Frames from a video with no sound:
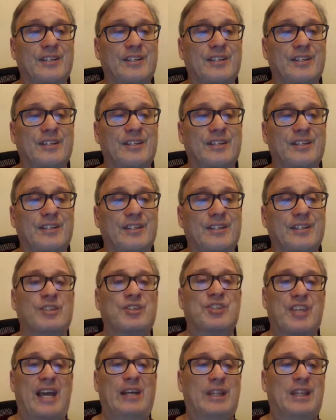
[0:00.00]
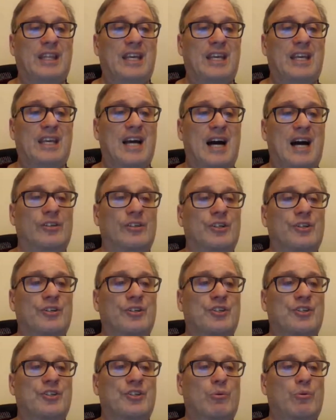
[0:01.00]
10 points, stayed with the
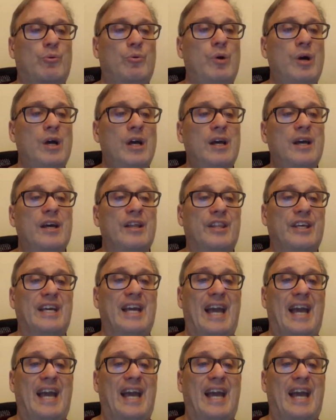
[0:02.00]
Islanders through